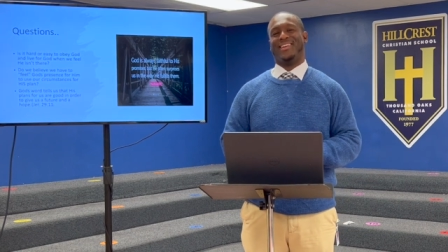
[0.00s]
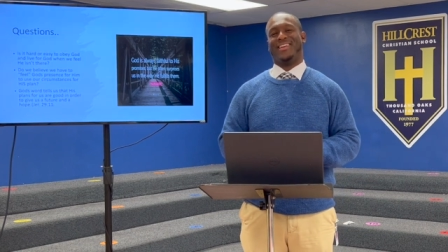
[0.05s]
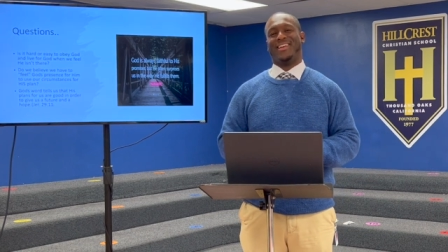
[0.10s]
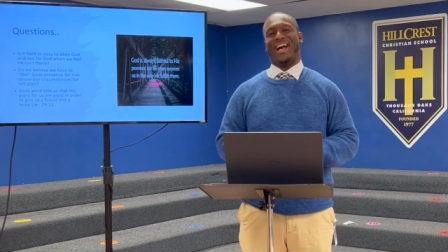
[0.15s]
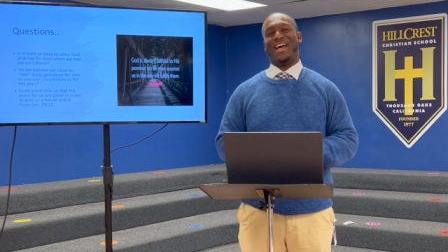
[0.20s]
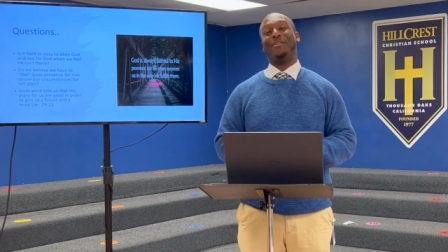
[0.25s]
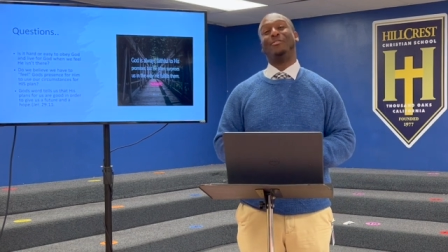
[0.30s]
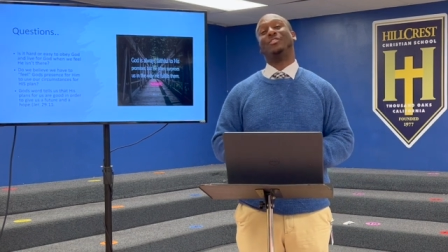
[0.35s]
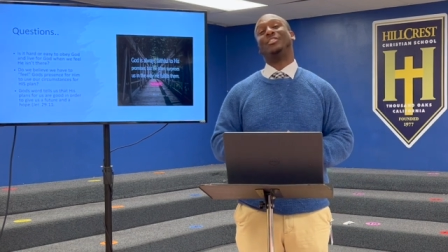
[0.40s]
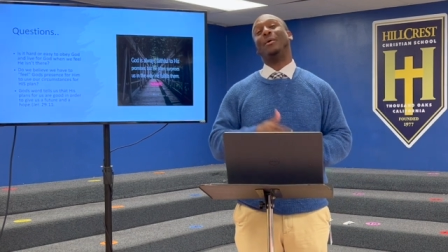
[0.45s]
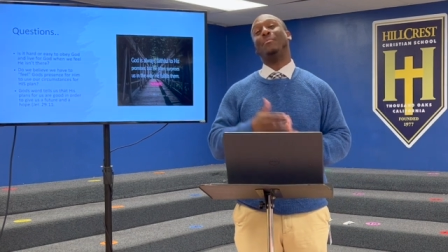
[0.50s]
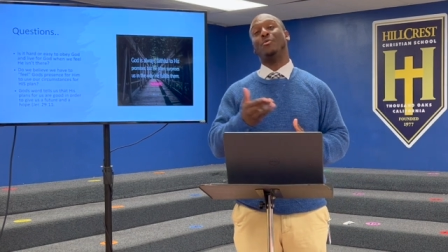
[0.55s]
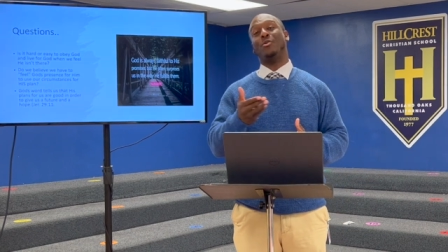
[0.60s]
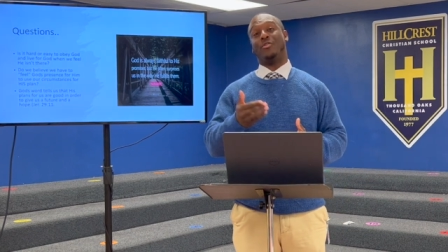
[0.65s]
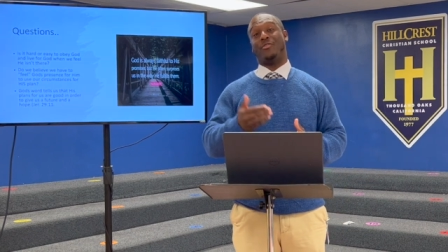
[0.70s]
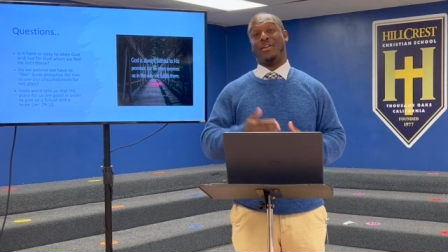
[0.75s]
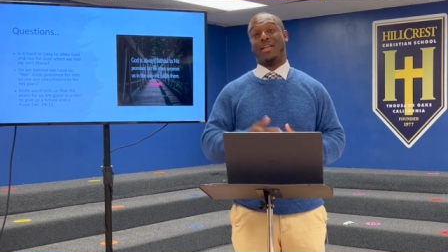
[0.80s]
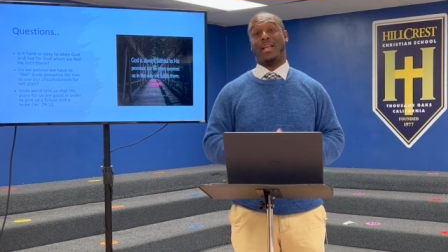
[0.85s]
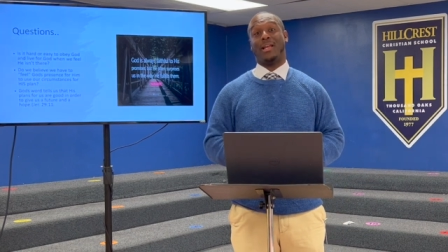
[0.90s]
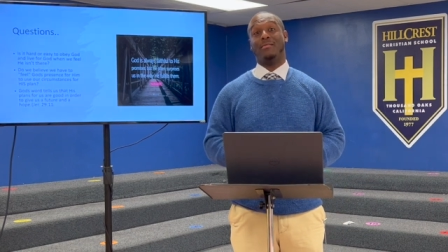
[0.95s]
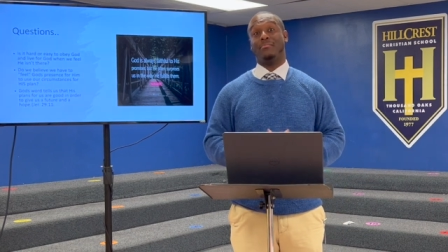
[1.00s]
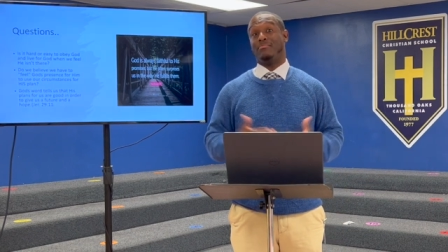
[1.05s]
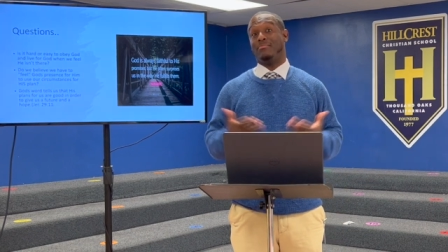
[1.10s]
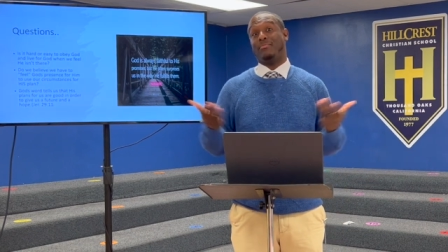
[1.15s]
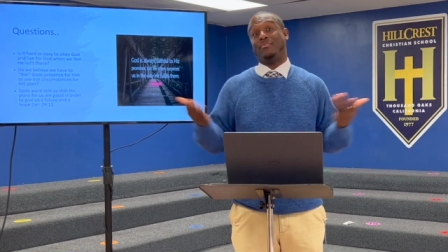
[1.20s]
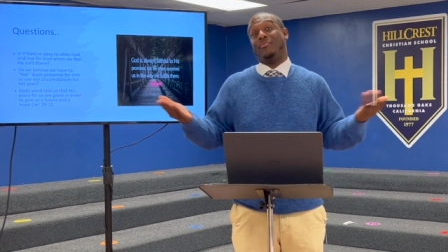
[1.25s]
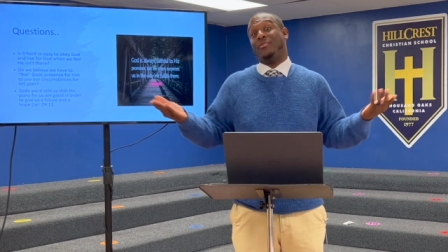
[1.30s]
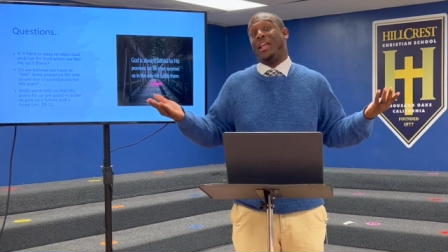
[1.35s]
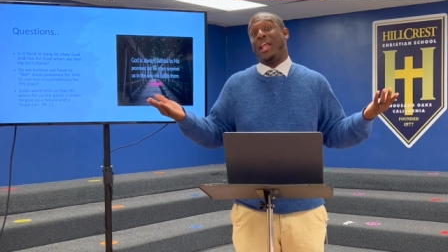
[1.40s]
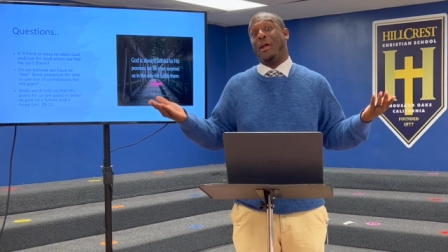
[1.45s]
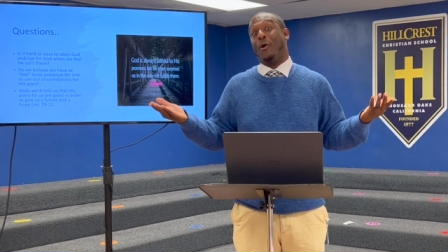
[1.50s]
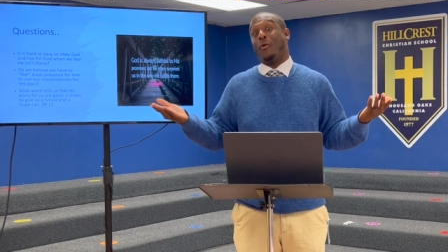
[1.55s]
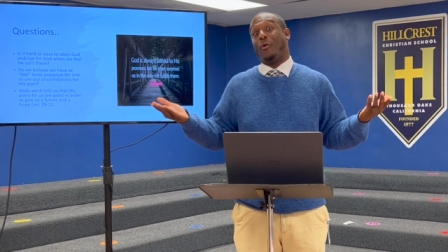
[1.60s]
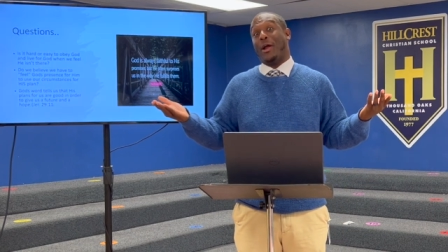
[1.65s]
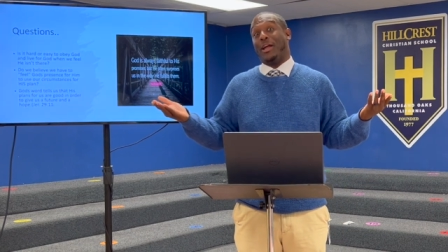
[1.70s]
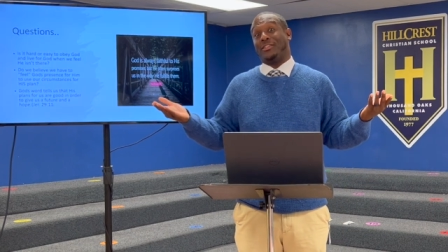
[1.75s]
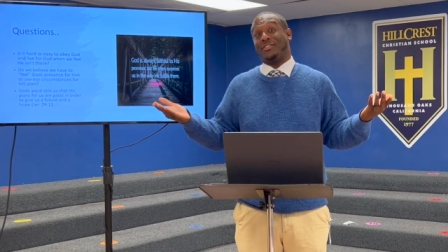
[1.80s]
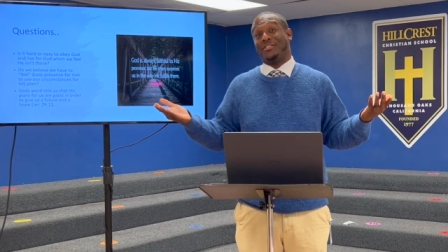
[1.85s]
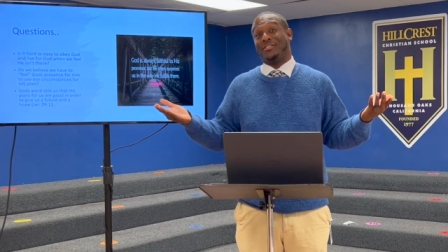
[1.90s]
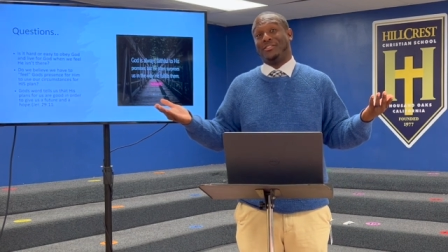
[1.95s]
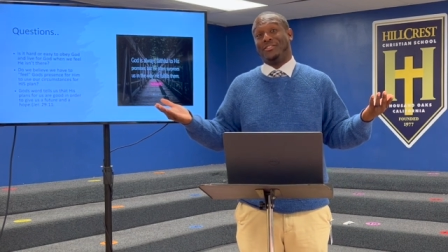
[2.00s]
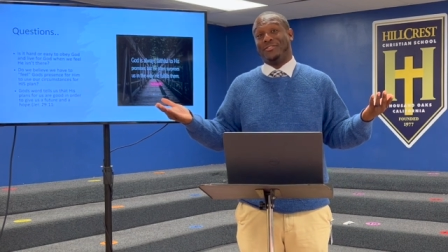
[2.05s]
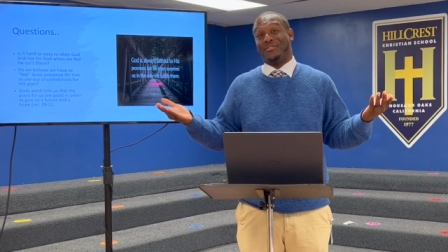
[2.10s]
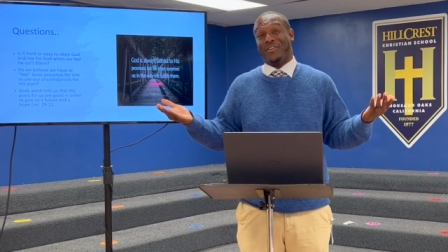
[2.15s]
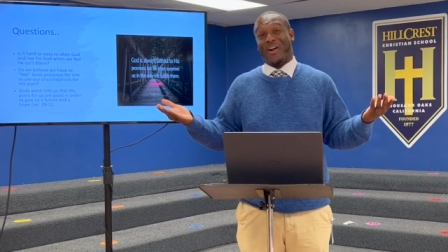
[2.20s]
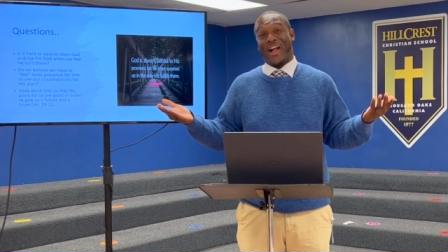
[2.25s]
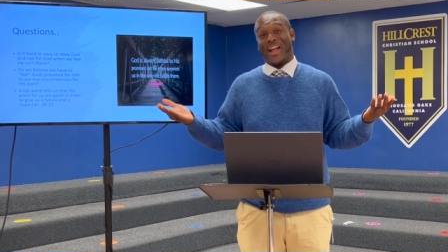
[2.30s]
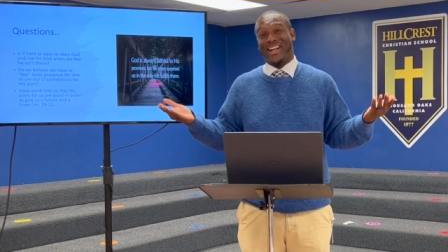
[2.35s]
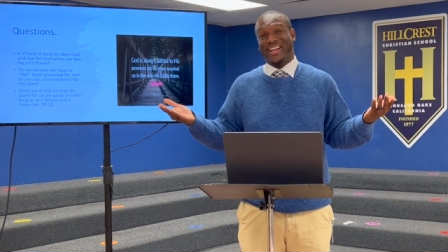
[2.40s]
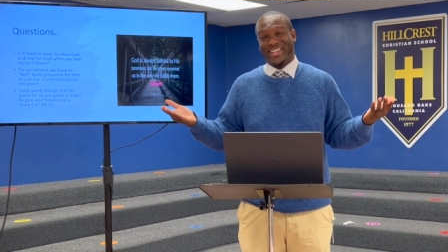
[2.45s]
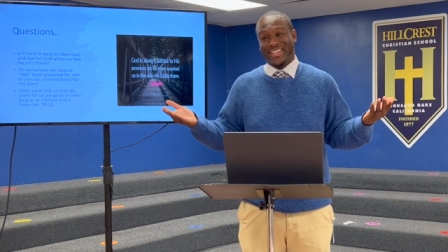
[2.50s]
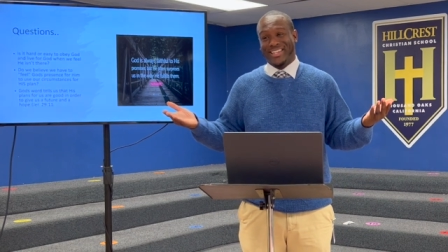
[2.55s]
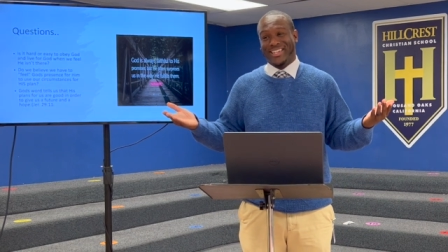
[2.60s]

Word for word: I know some of you are thinking, Hillcrest, right?